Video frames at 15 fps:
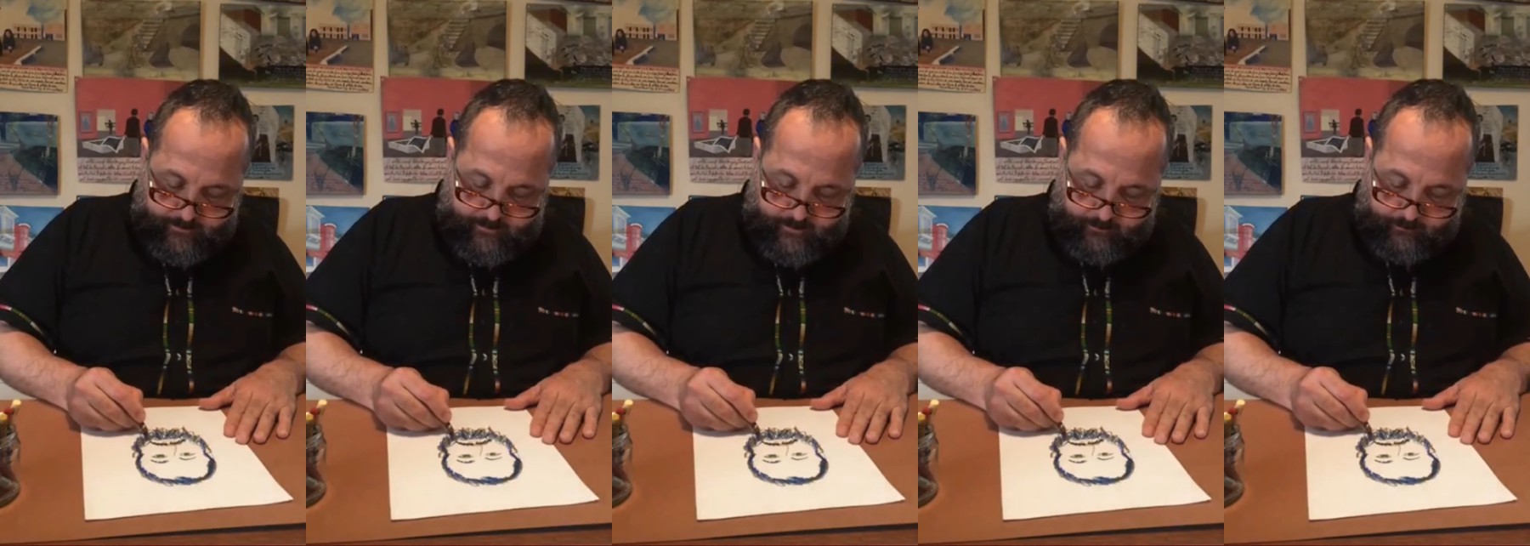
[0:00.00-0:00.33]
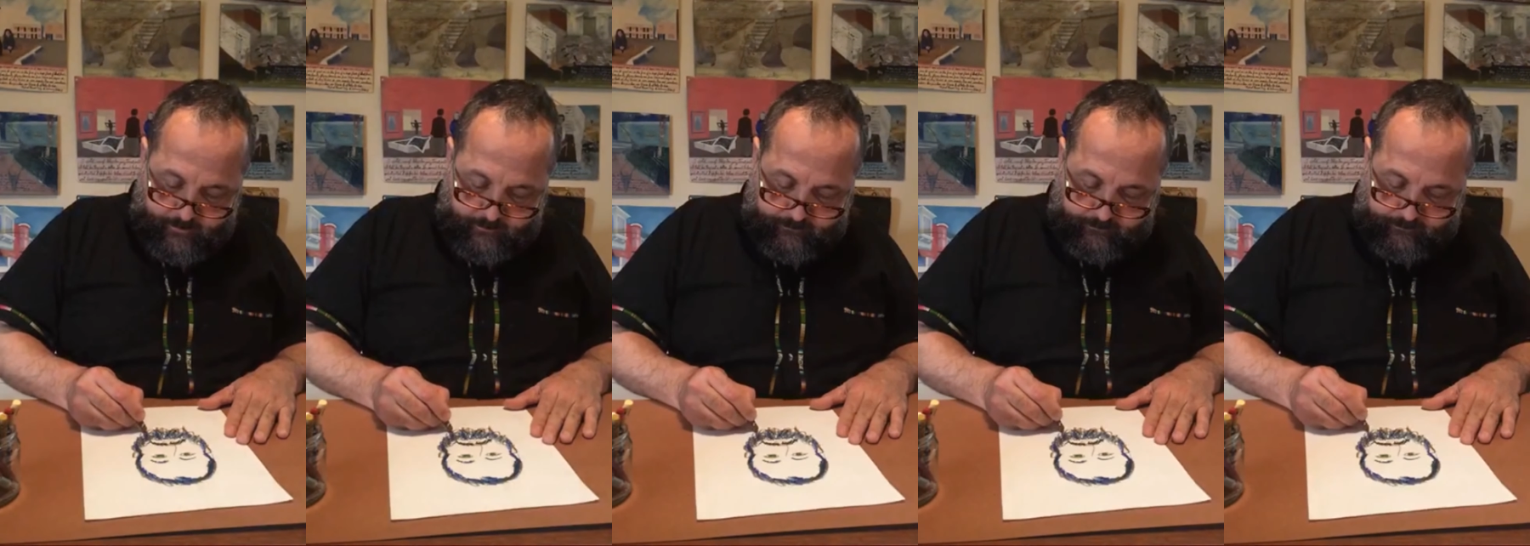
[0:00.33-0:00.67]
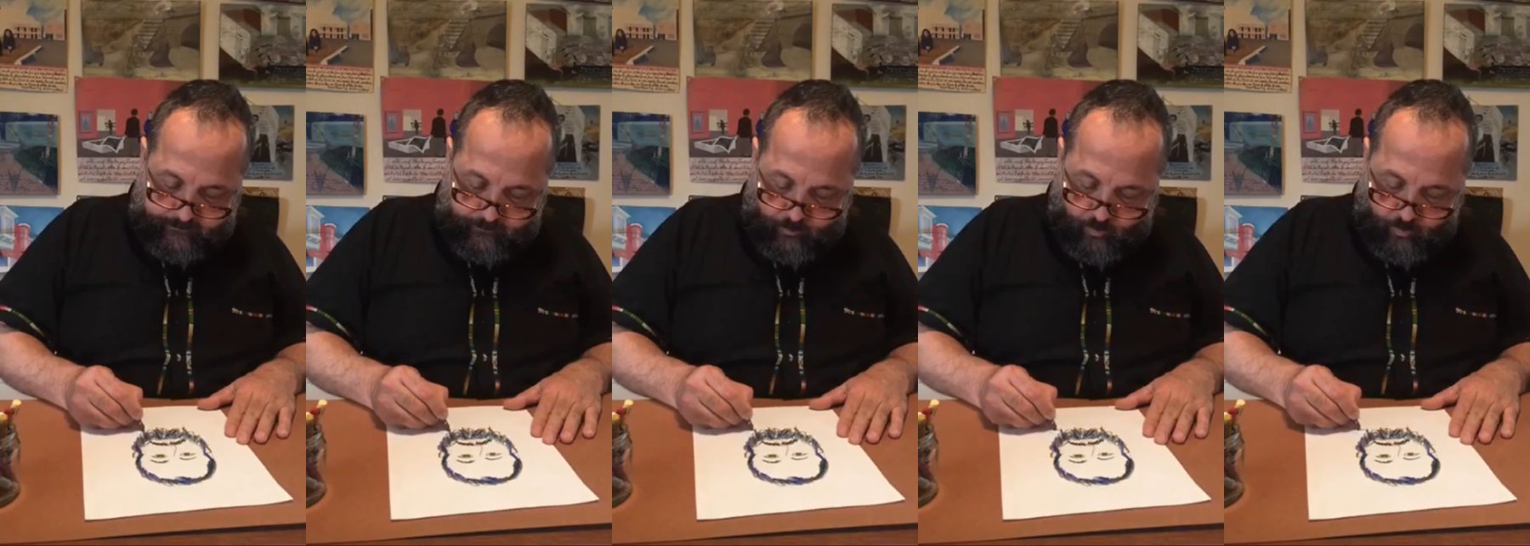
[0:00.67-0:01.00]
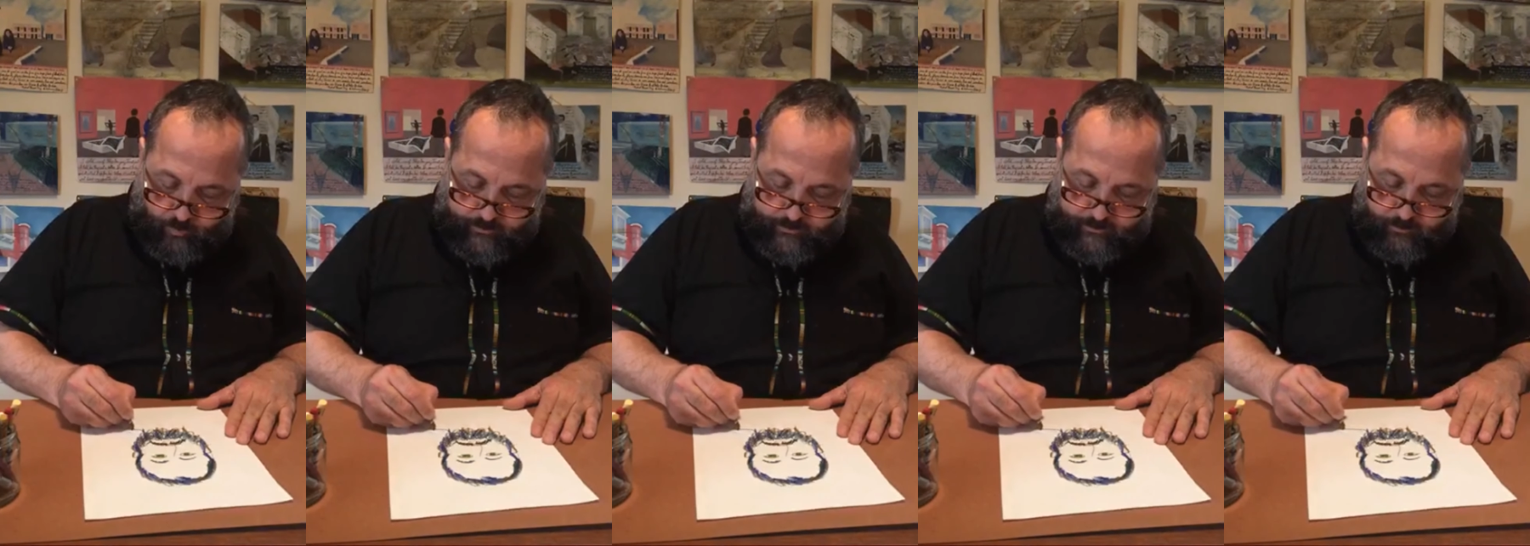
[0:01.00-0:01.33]
Then I'm going to
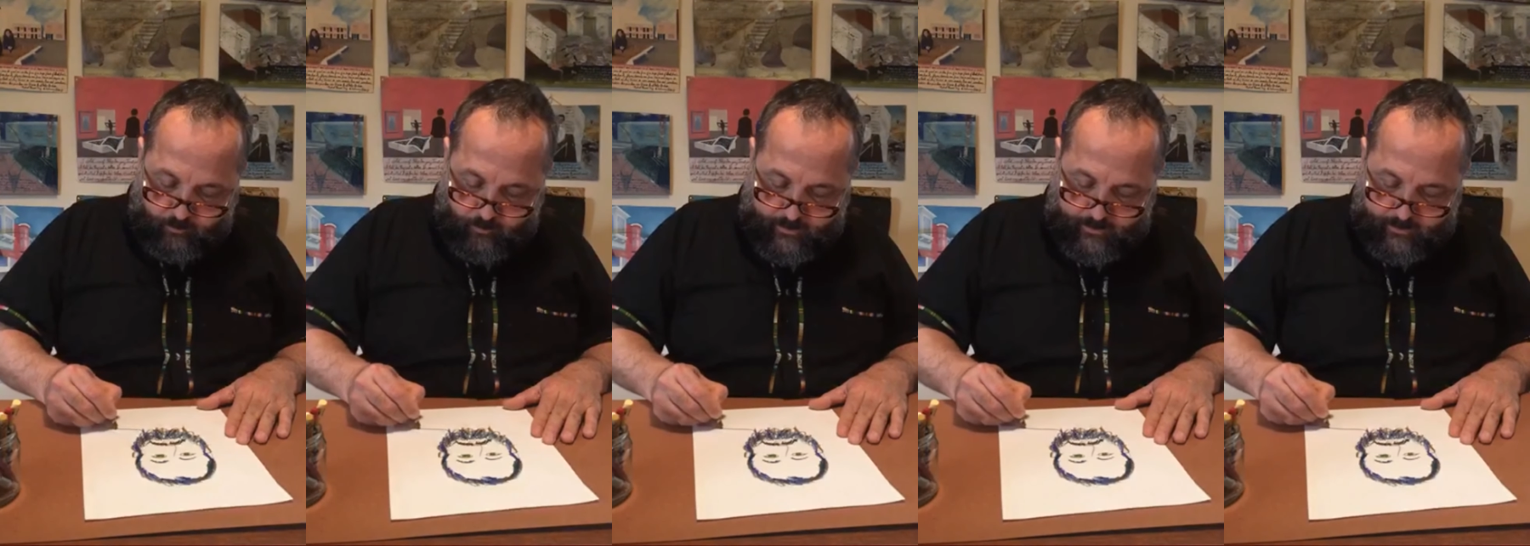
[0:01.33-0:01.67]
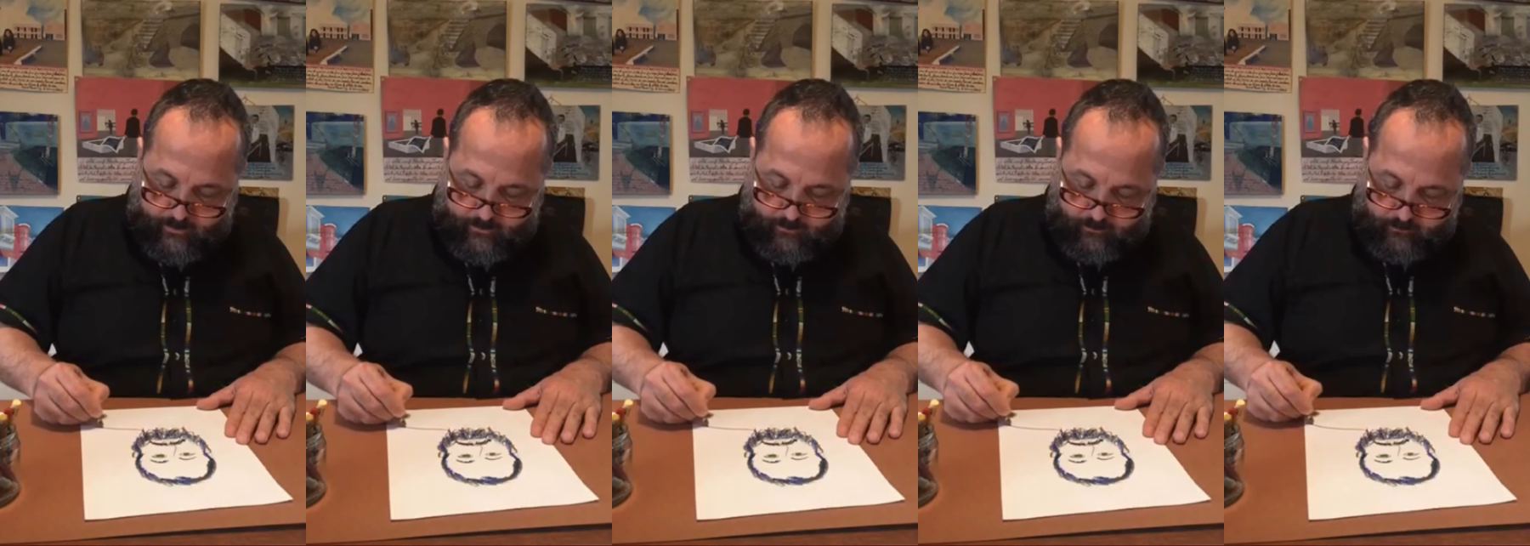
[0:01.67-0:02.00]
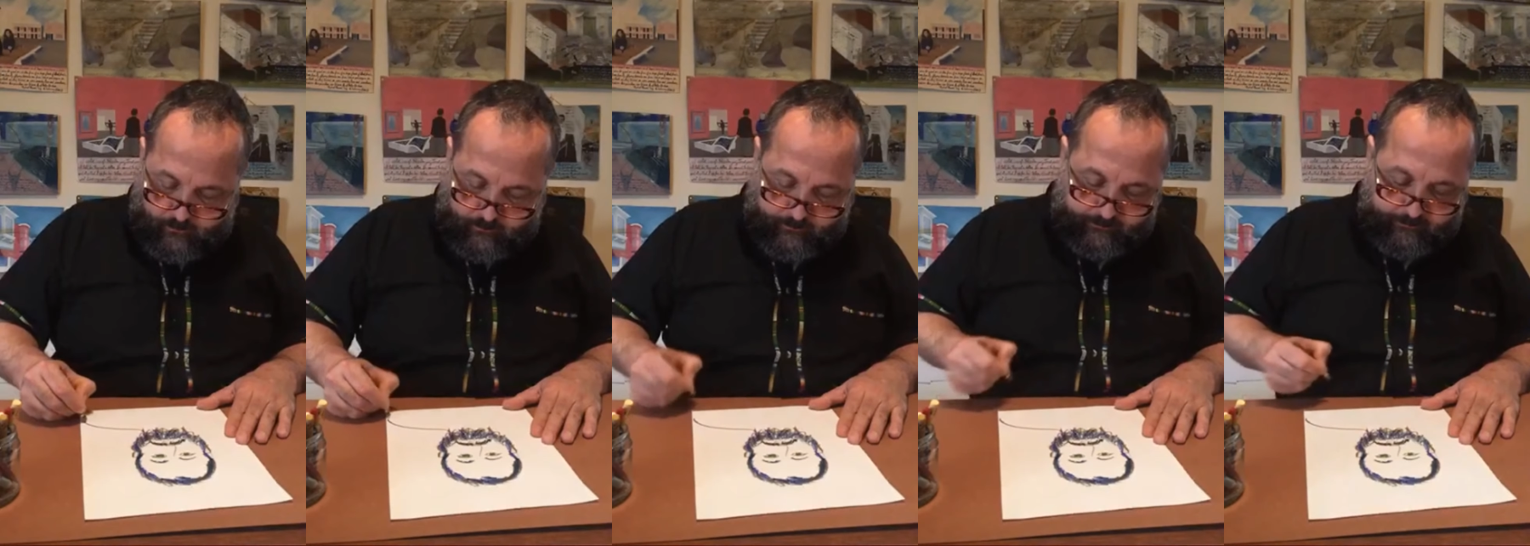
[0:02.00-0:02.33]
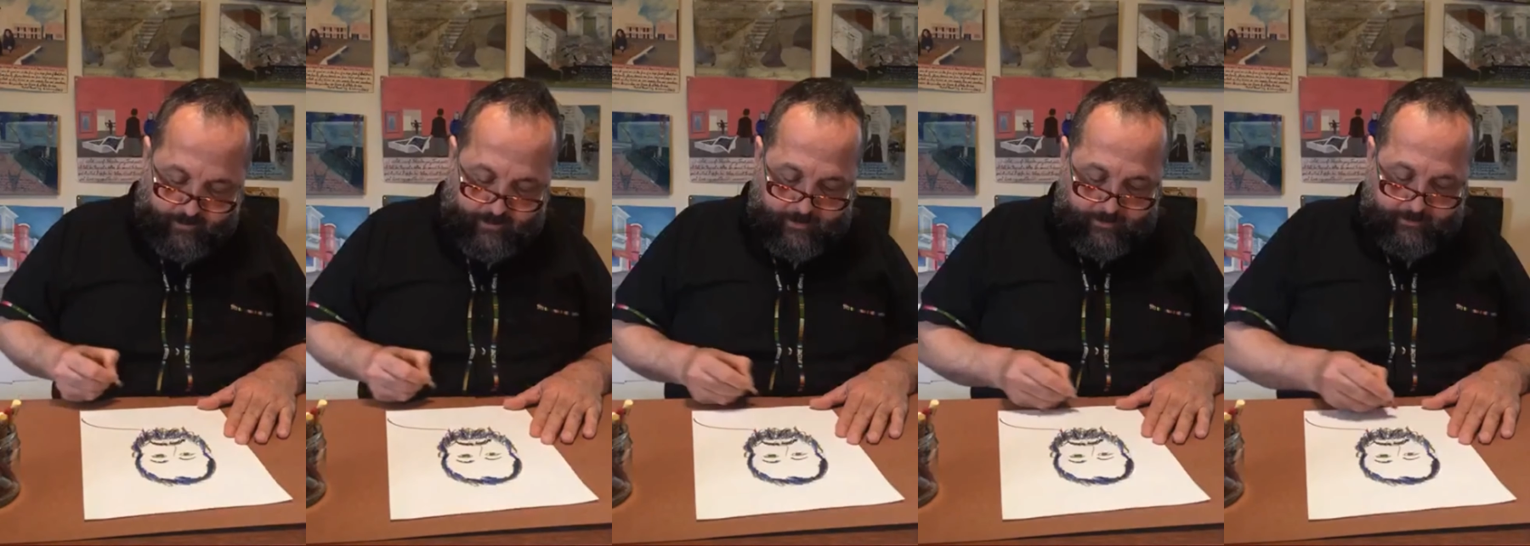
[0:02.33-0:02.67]
swing around the
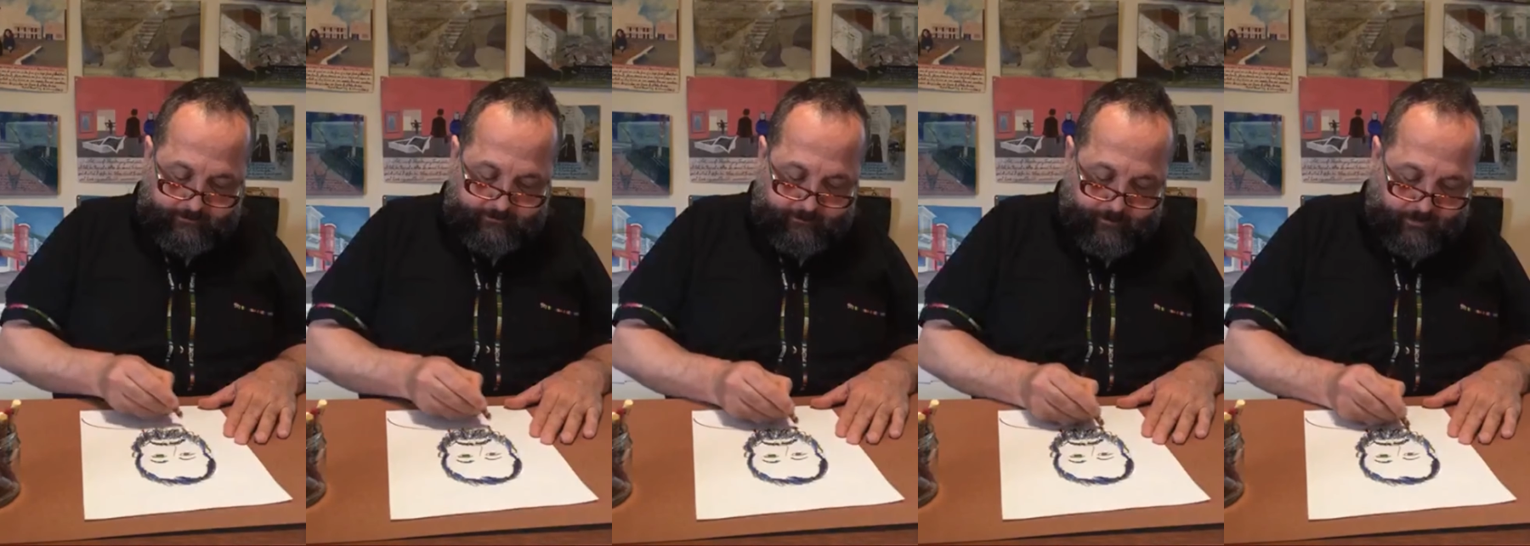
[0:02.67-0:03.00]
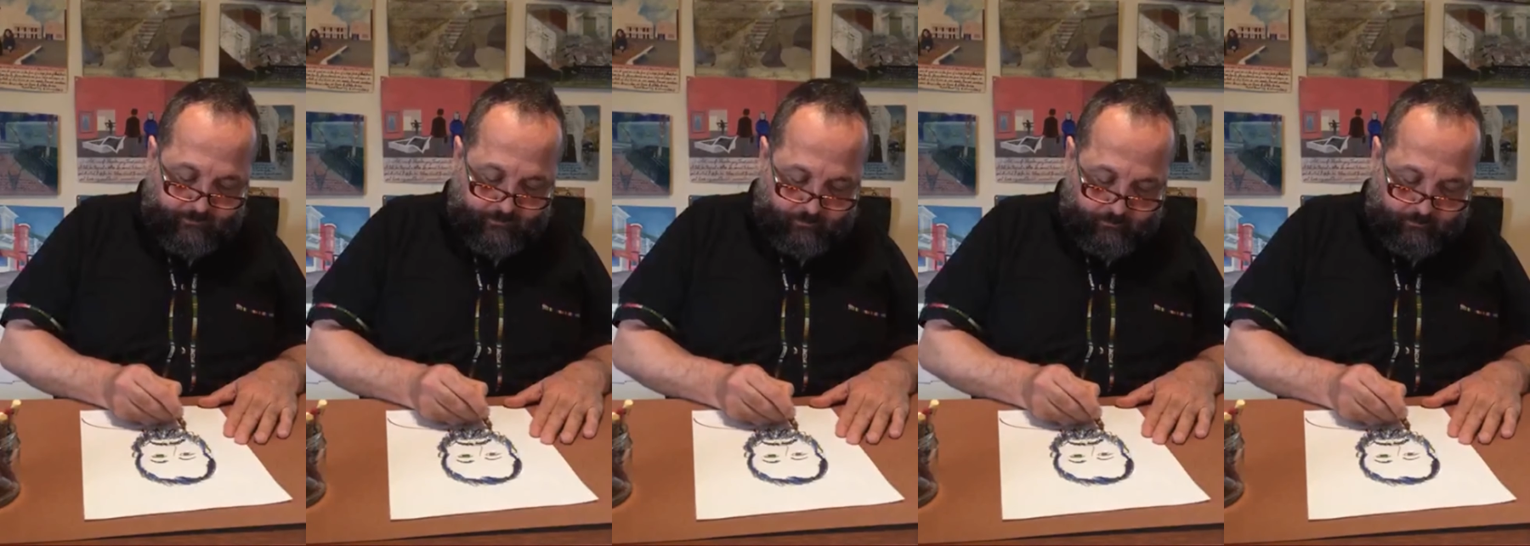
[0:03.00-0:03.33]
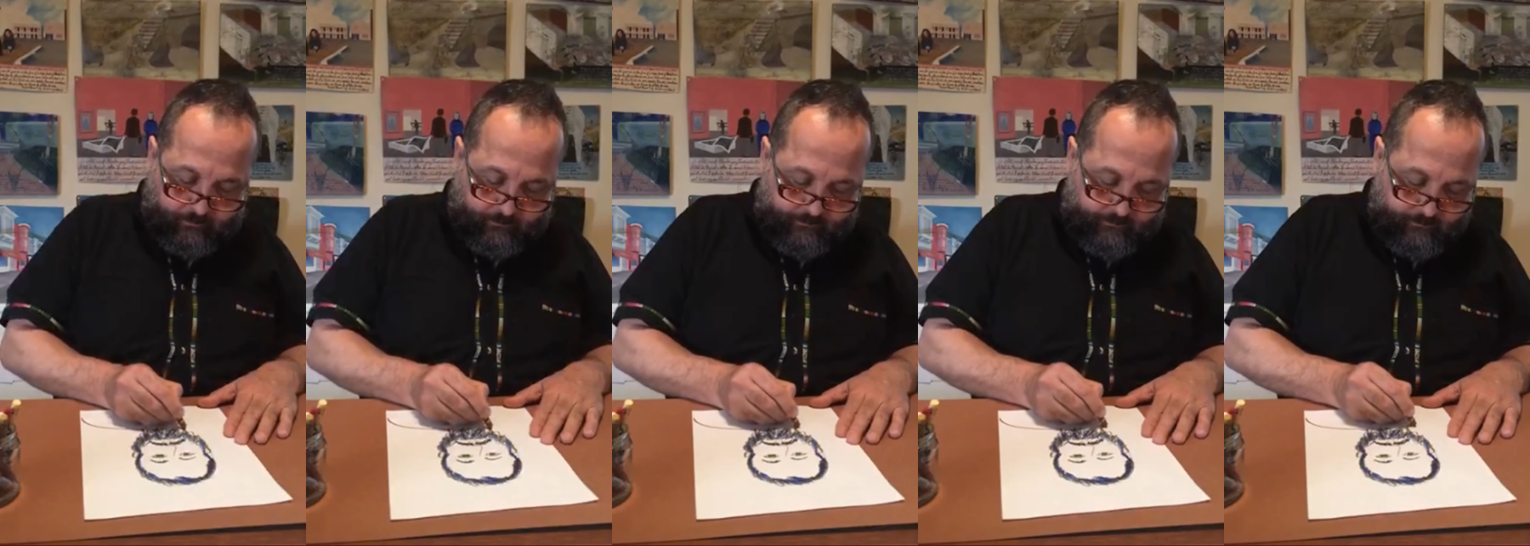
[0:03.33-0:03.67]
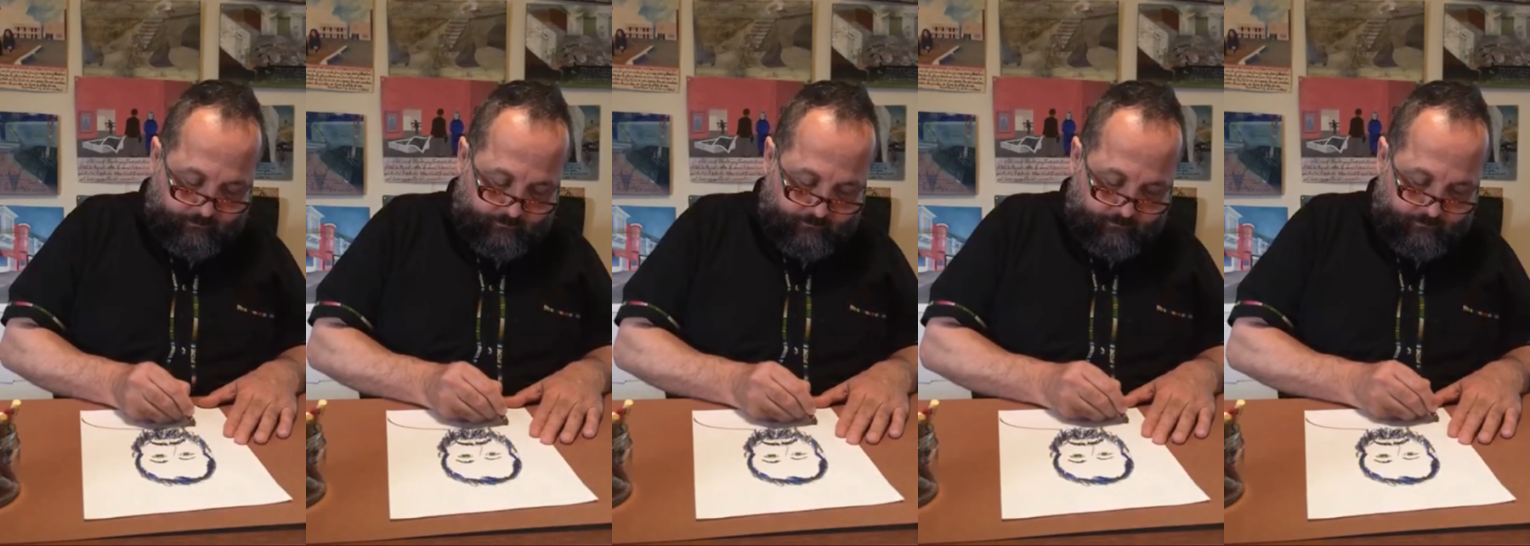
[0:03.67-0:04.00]
side to make shoulders.